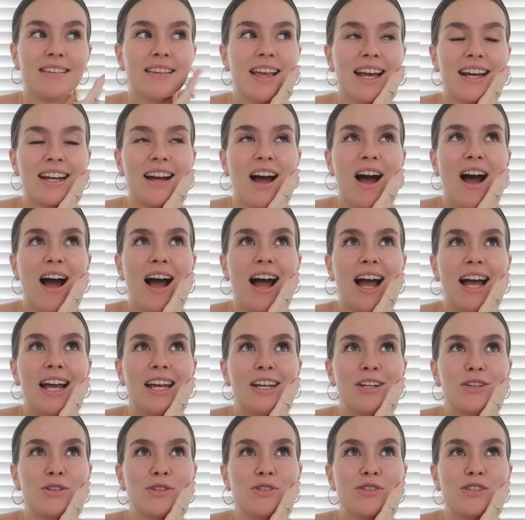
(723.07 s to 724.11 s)
Like, I
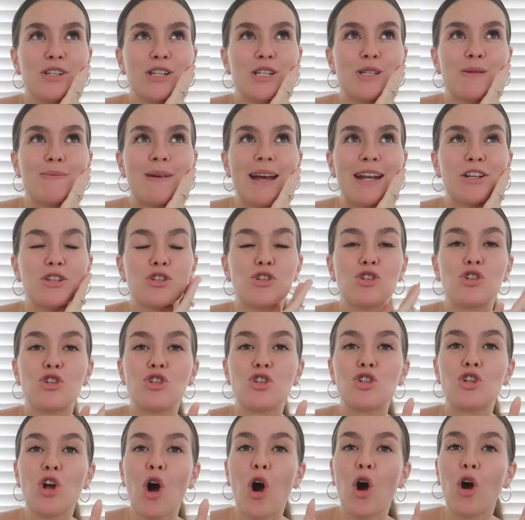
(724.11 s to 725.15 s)
used to spend
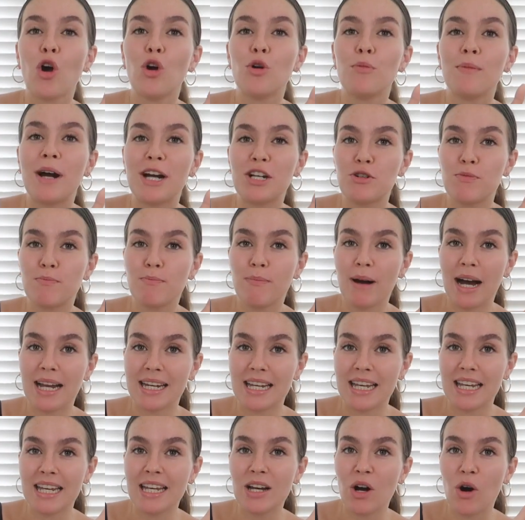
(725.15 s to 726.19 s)
so much
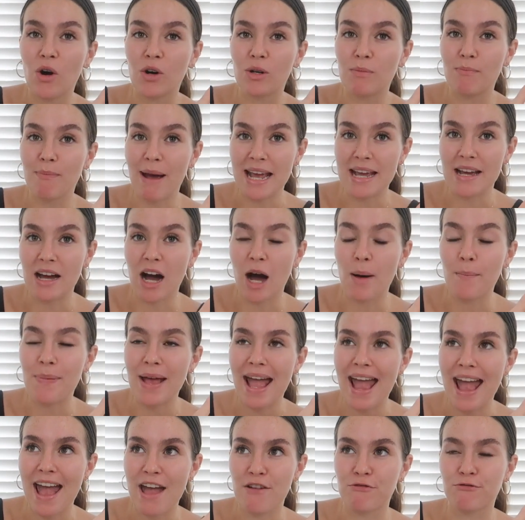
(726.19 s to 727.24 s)
money on
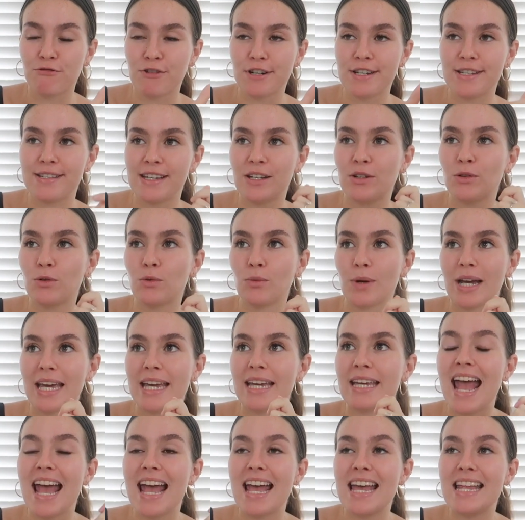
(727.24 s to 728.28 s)
makeup every single
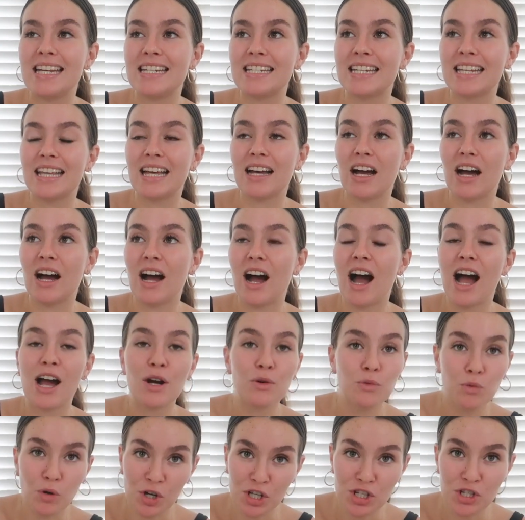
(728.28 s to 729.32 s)
week, and
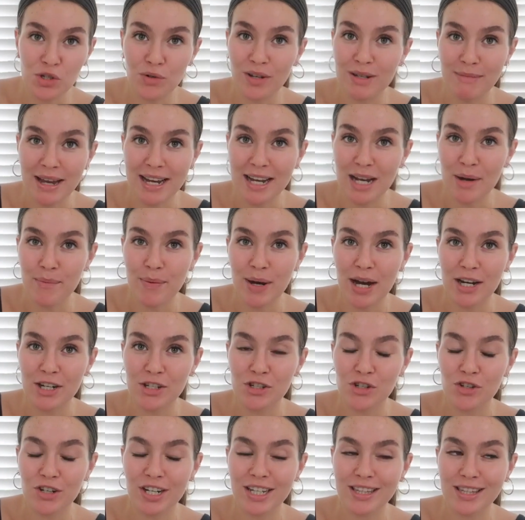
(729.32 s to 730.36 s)
I was doing makeup
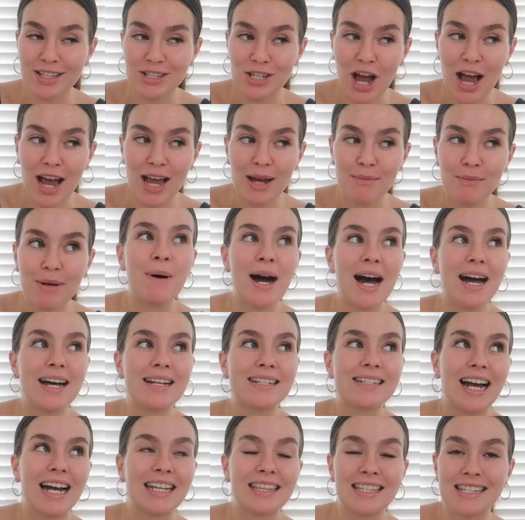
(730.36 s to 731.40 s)
artistry at the time,
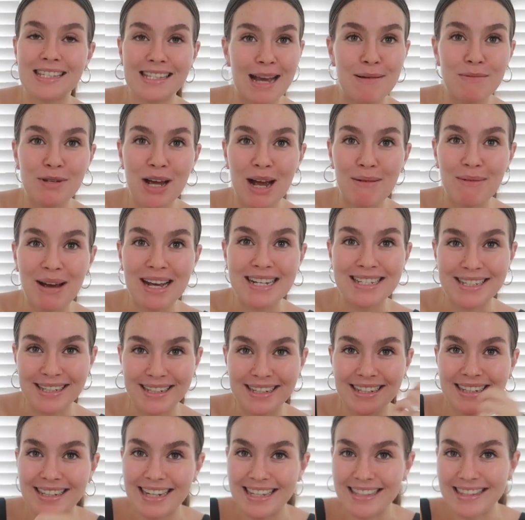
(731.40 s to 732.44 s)
but at the same time I
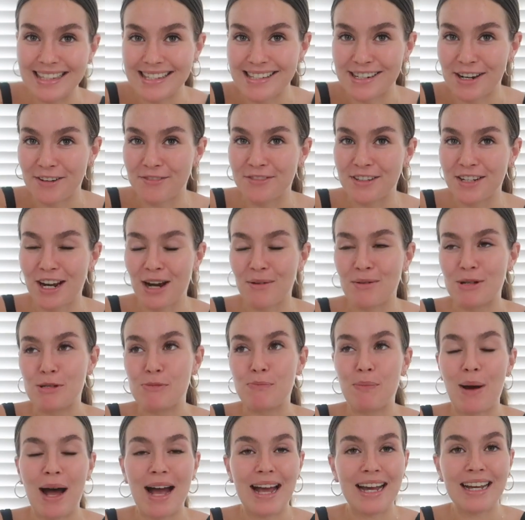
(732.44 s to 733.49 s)
didn't need the stuff that I was
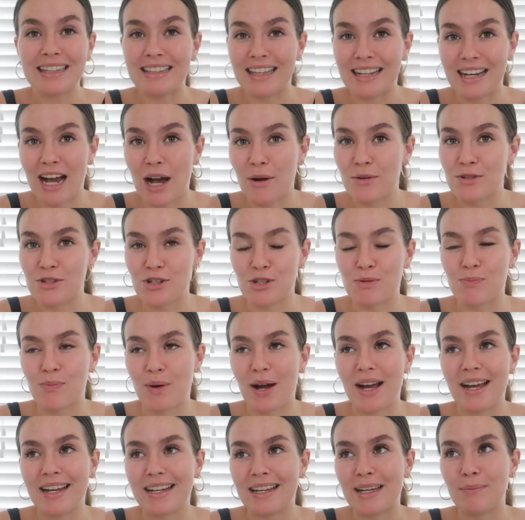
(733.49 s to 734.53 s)
buying. Like, I was just
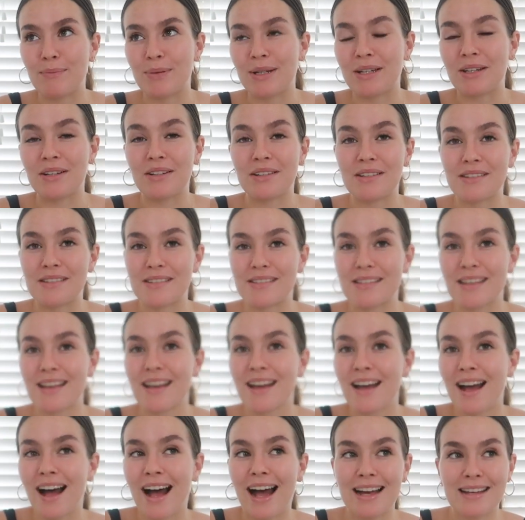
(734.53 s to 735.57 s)
buying it because
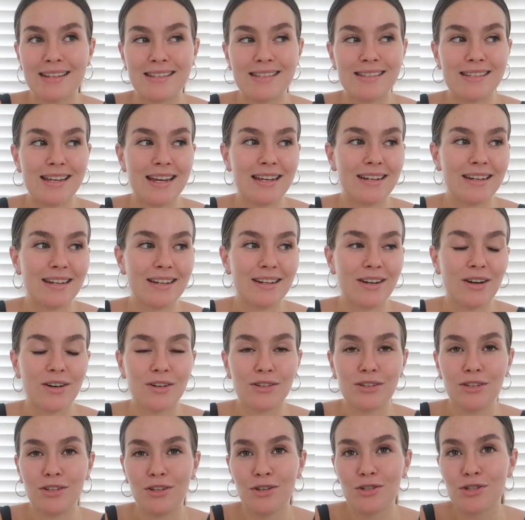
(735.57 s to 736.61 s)
I seen it
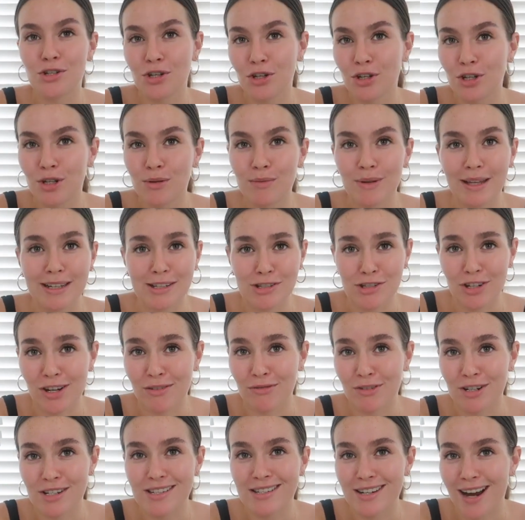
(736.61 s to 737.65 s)
on YouTube, like
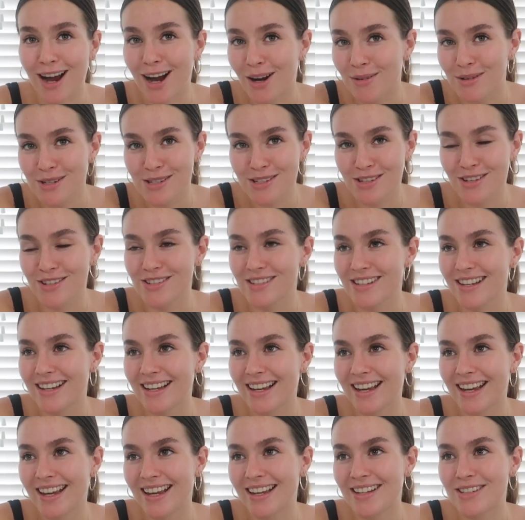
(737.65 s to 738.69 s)
Jeffree Star was using
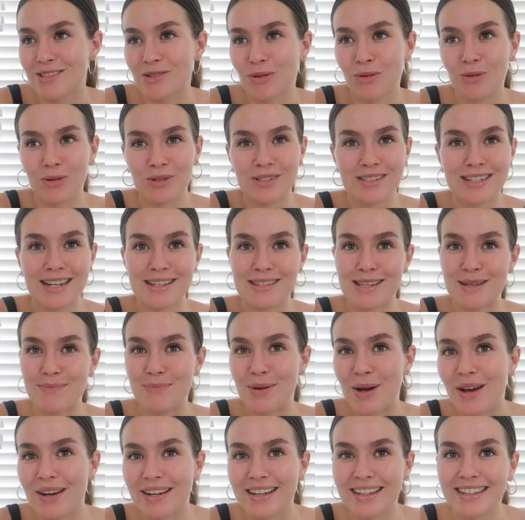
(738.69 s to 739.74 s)
it, or Desi
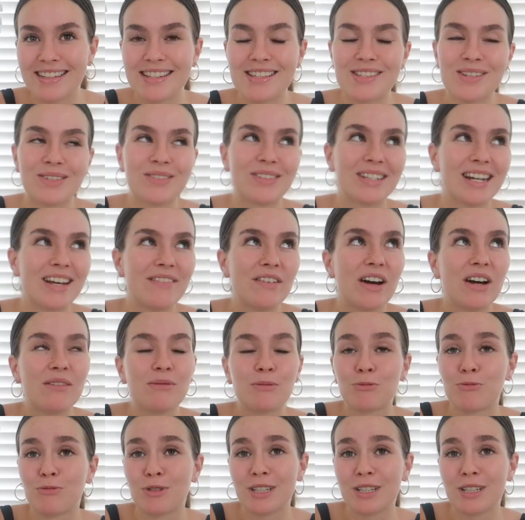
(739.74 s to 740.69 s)
Perkins or whatever.